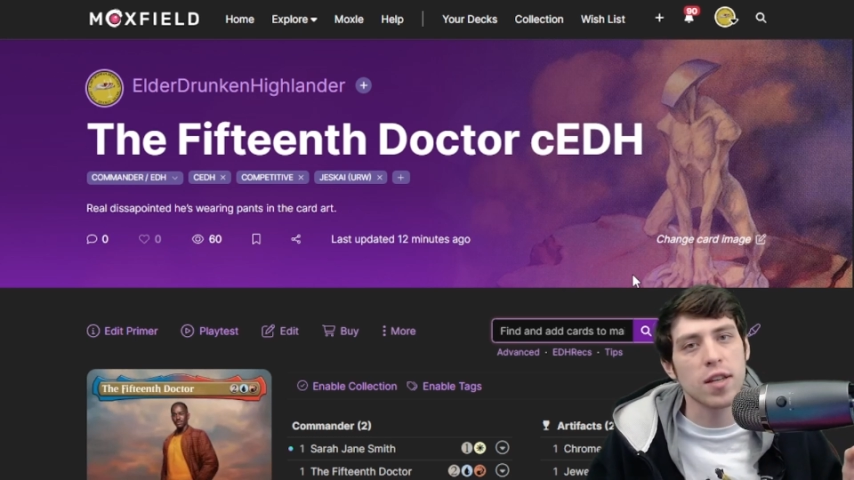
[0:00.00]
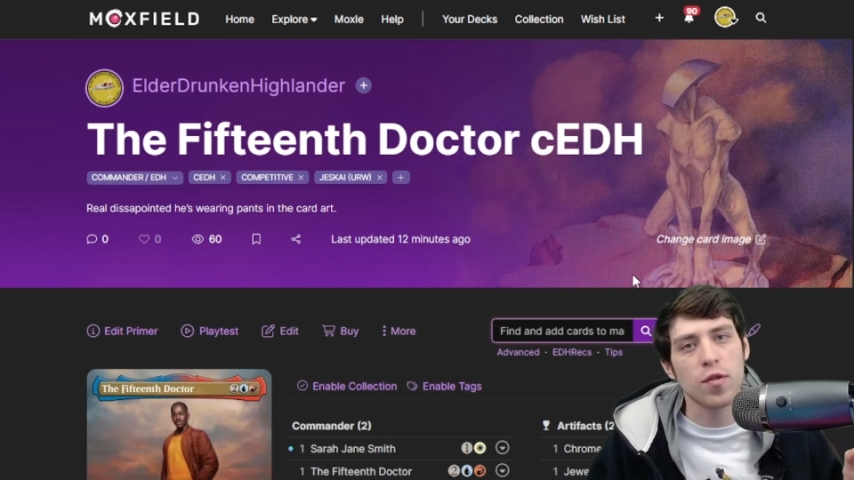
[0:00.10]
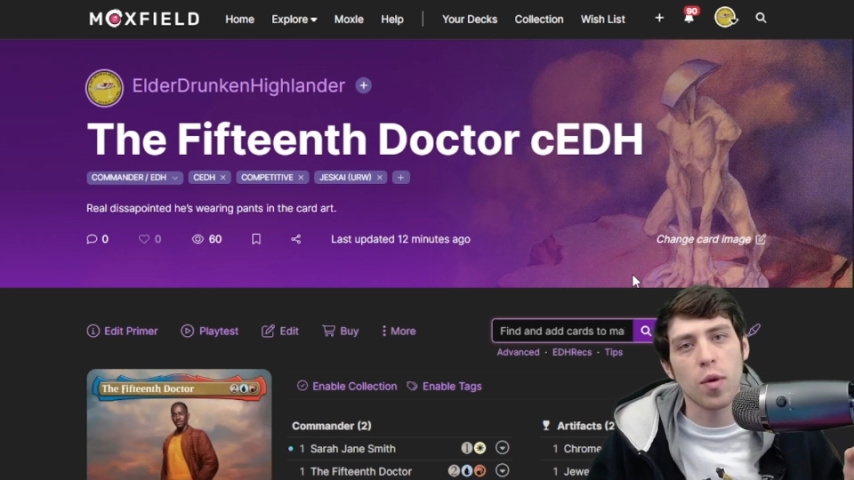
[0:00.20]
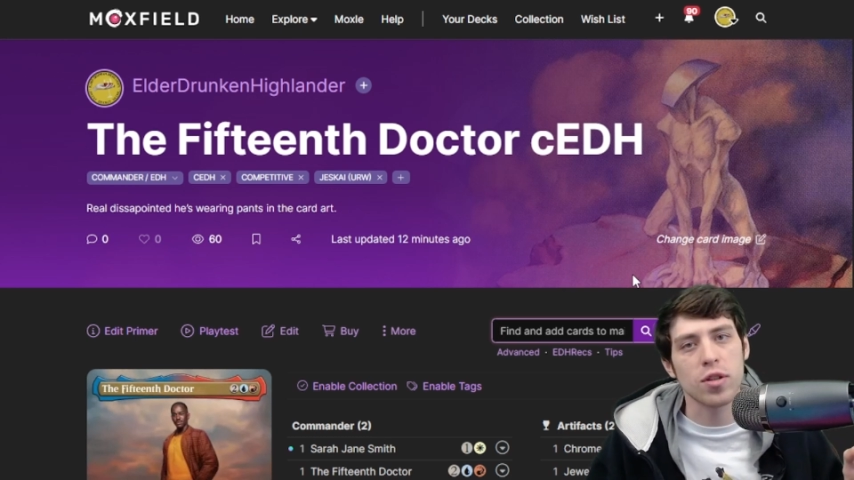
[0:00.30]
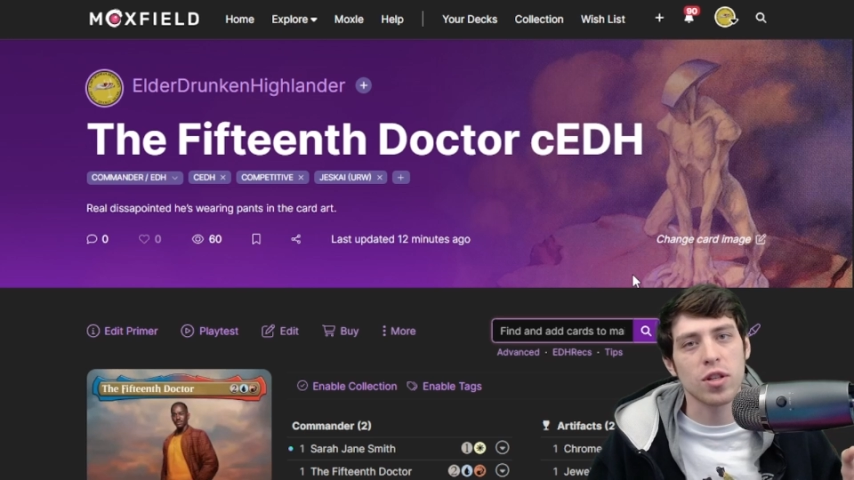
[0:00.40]
if
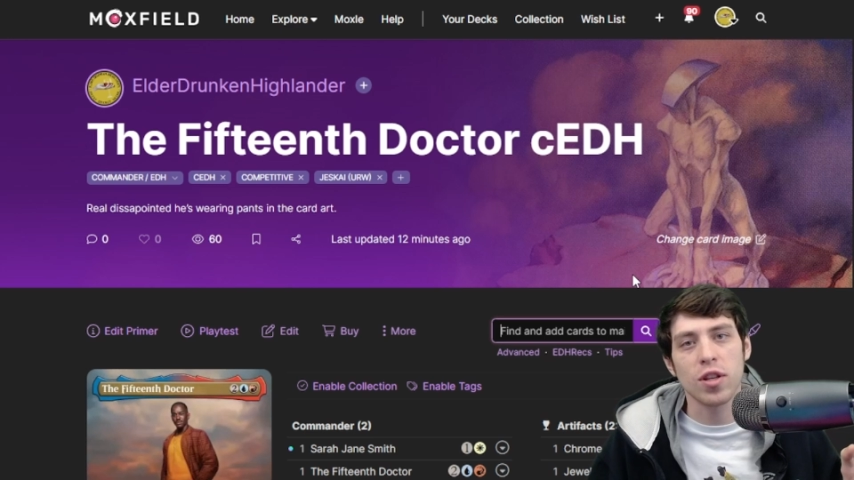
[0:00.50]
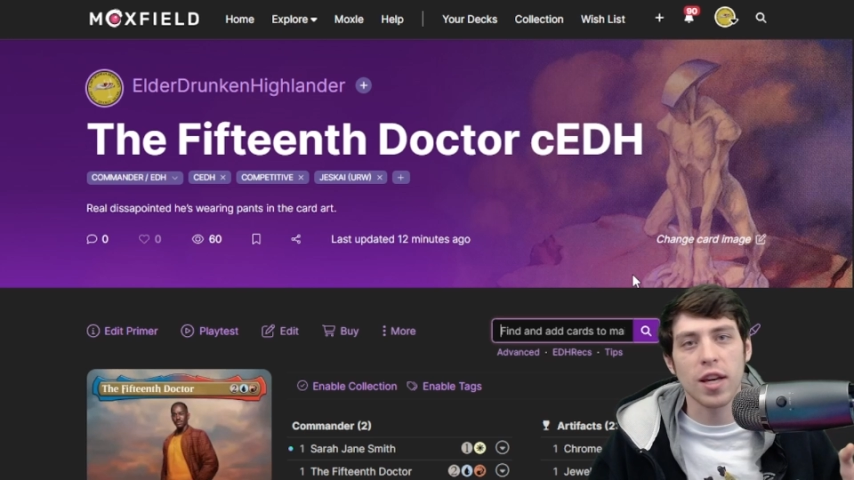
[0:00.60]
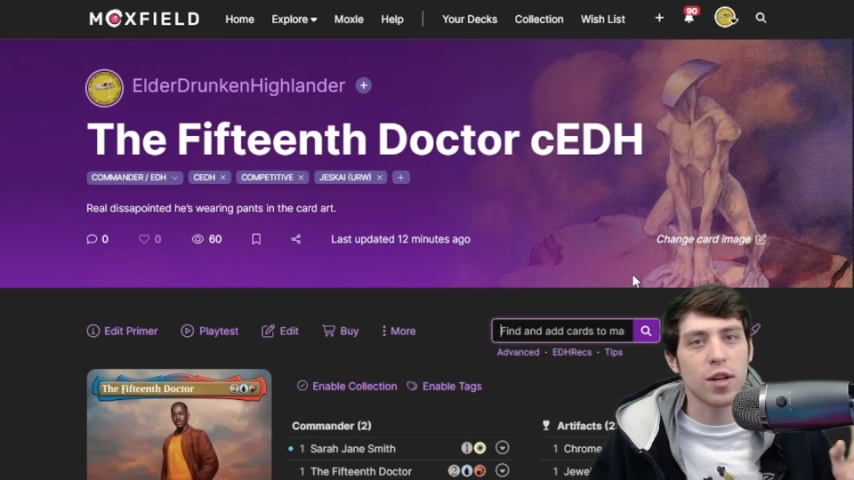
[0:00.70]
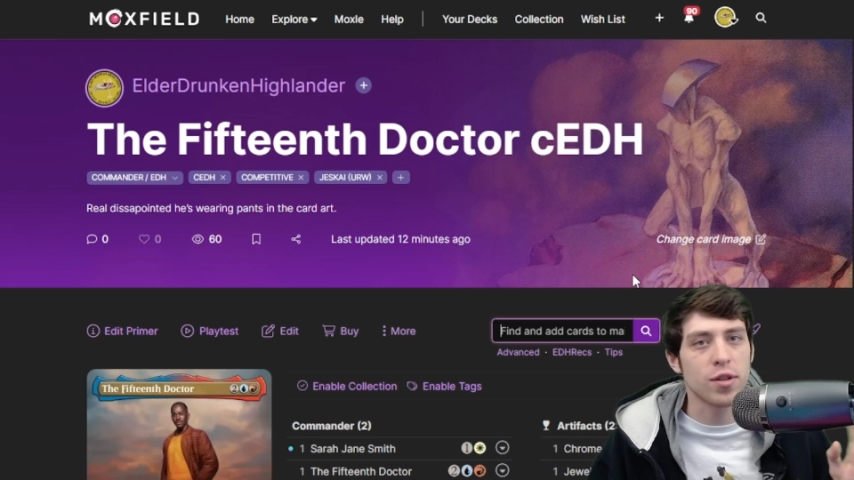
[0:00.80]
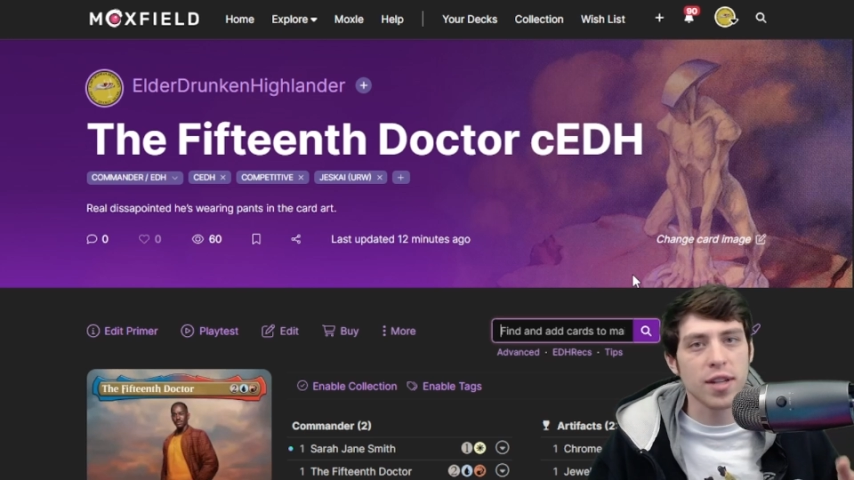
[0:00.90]
you want us to look
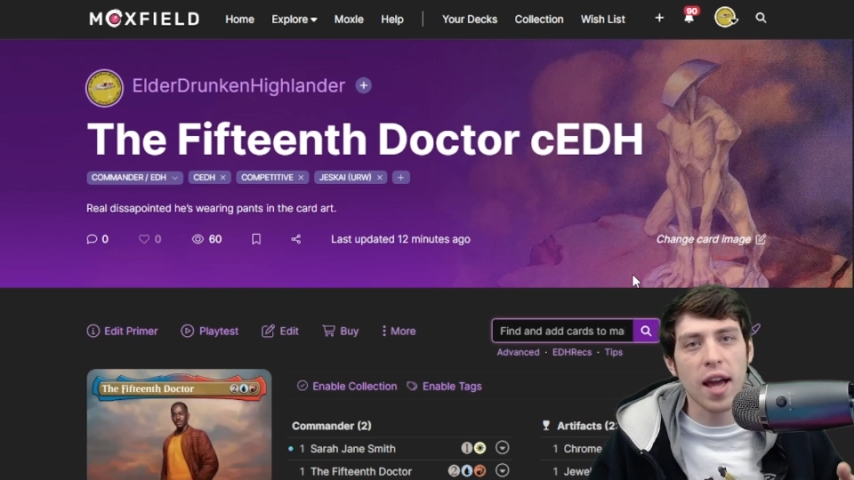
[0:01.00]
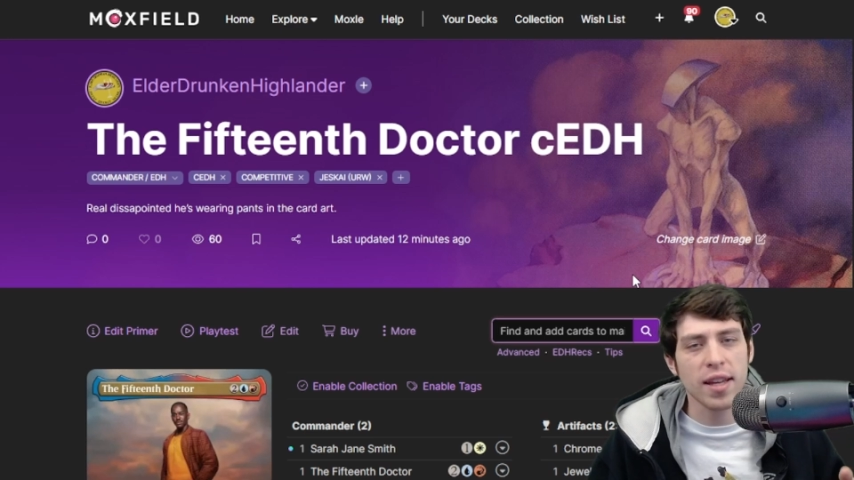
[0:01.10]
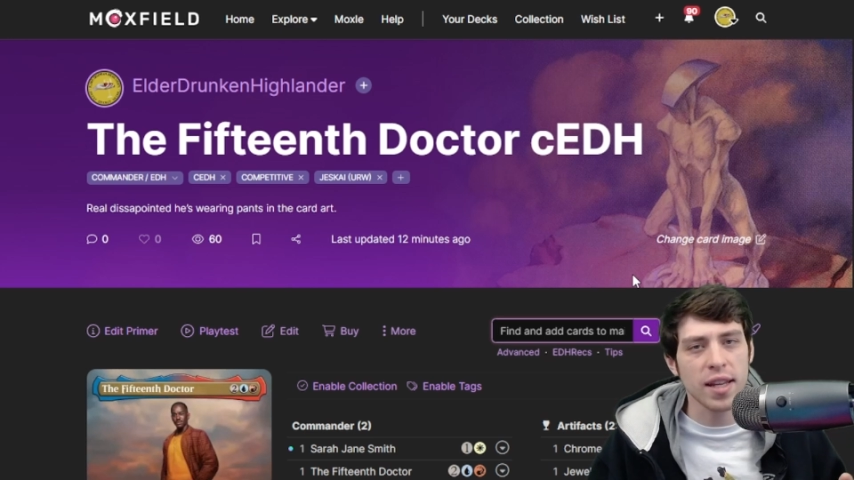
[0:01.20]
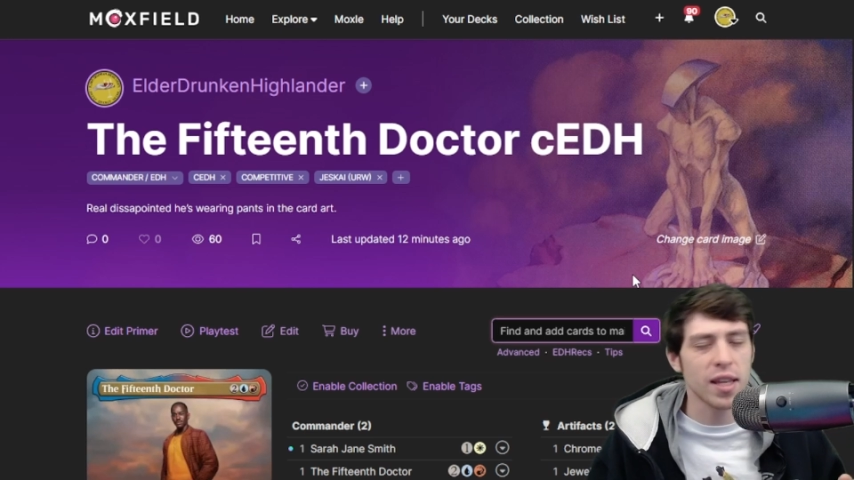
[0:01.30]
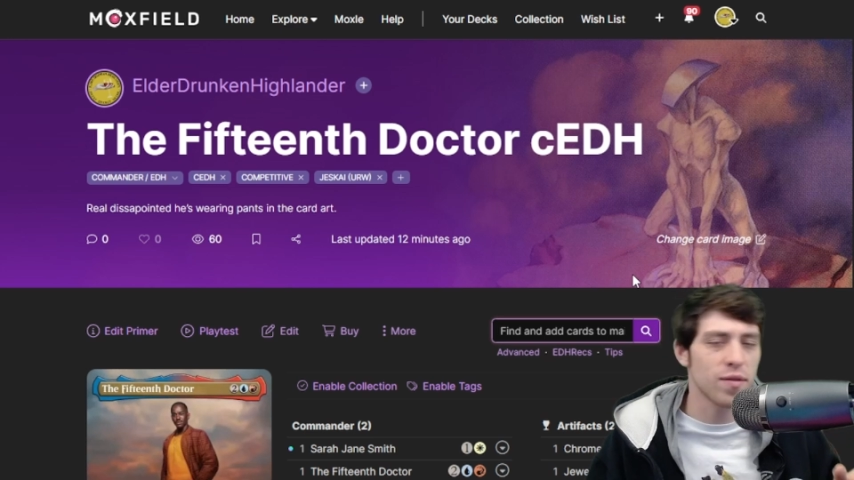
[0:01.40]
at your
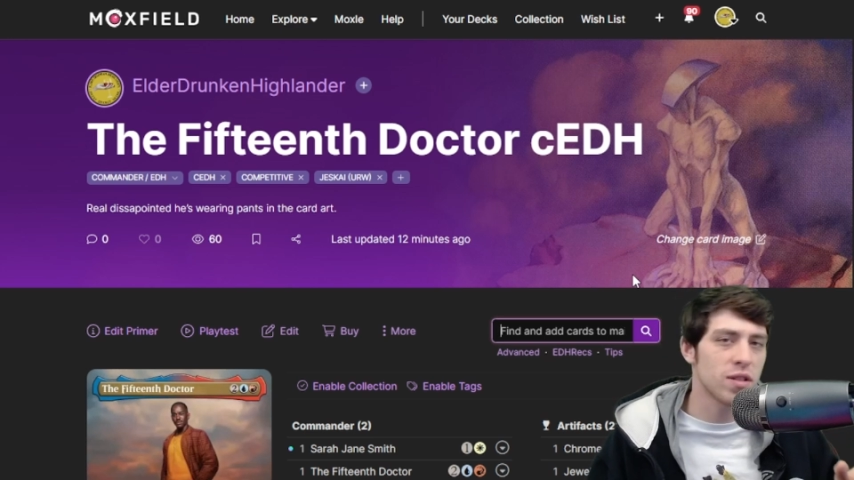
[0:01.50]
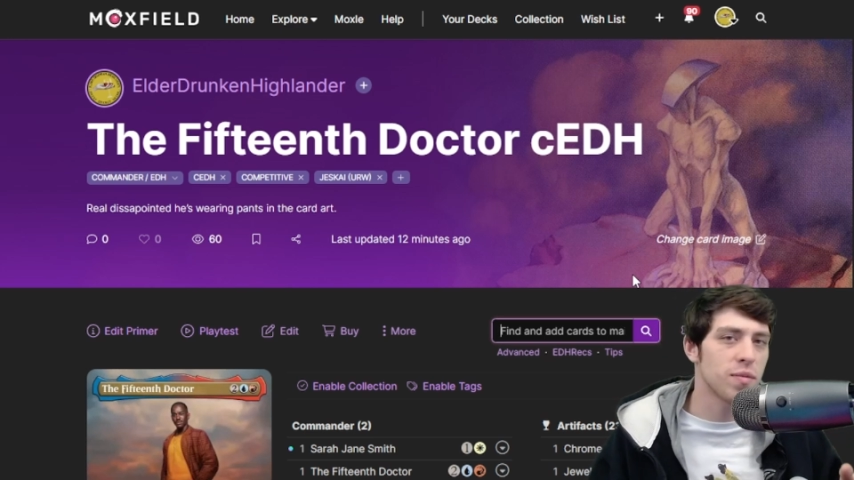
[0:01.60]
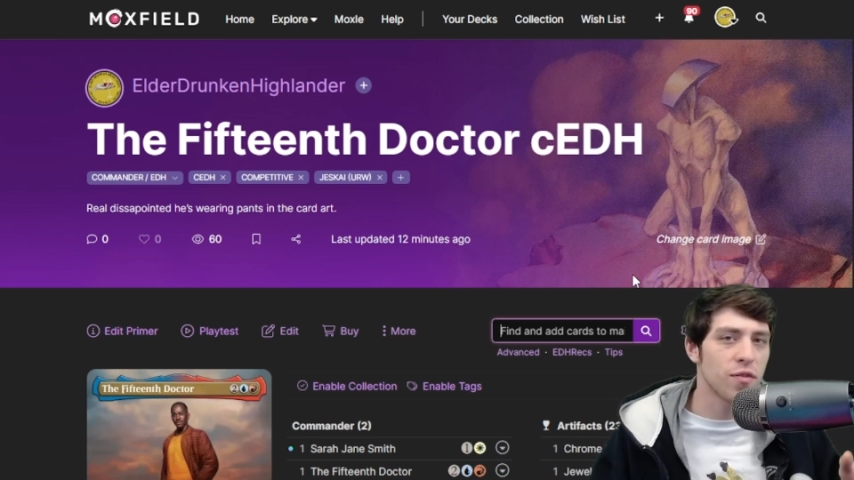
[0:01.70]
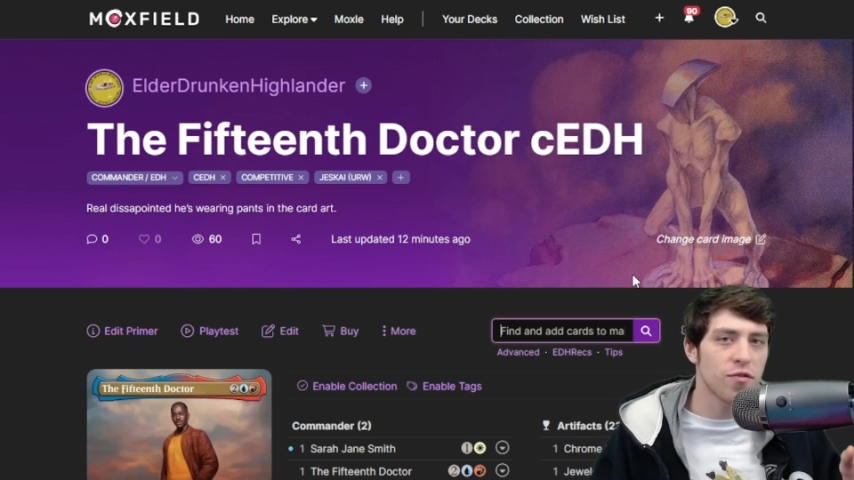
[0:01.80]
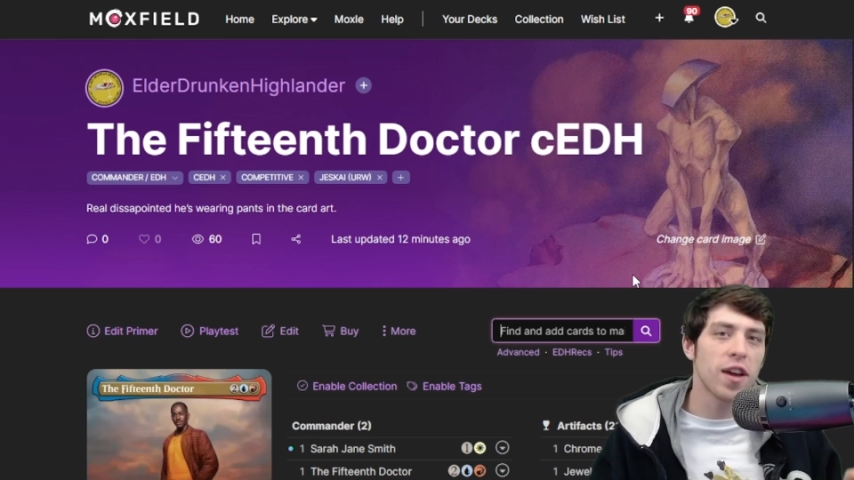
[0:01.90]
deck and give some
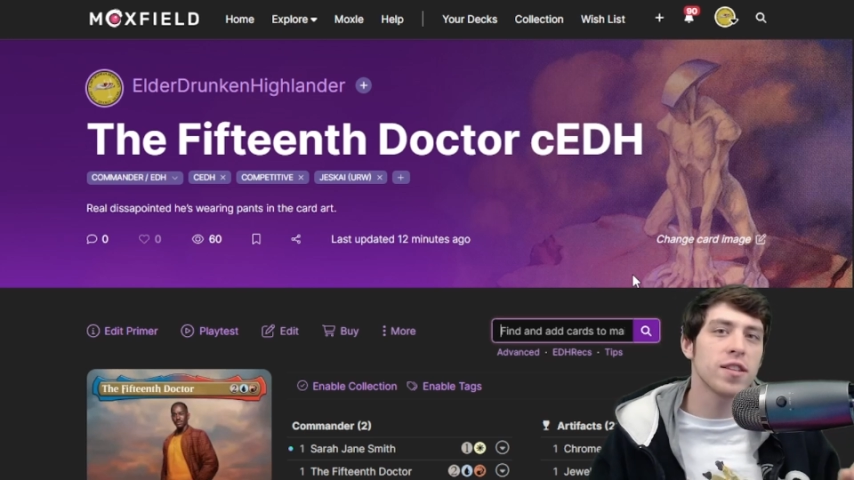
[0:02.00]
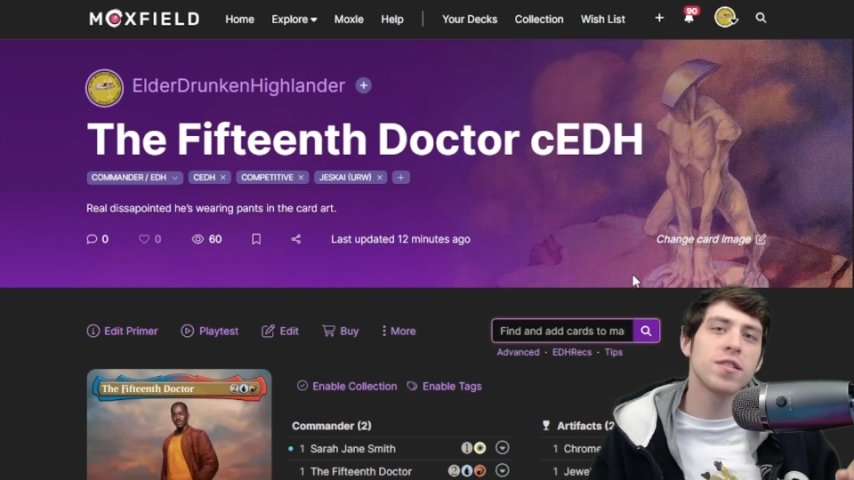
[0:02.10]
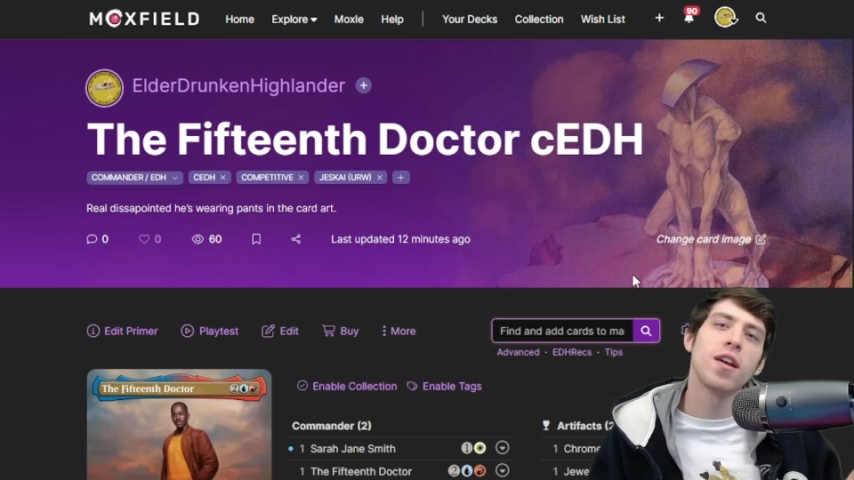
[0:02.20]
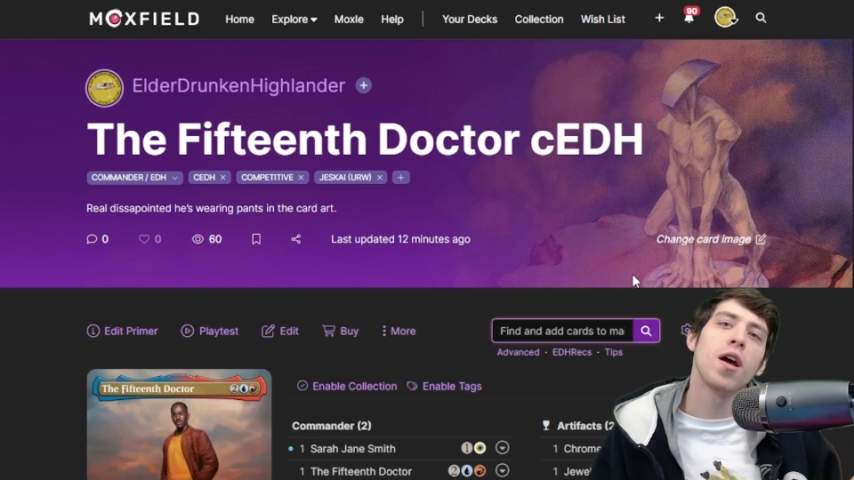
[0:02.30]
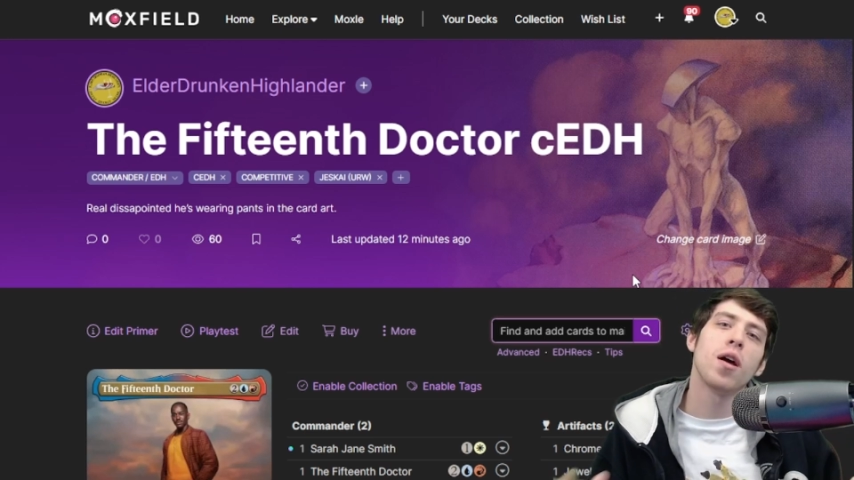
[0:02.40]
advice.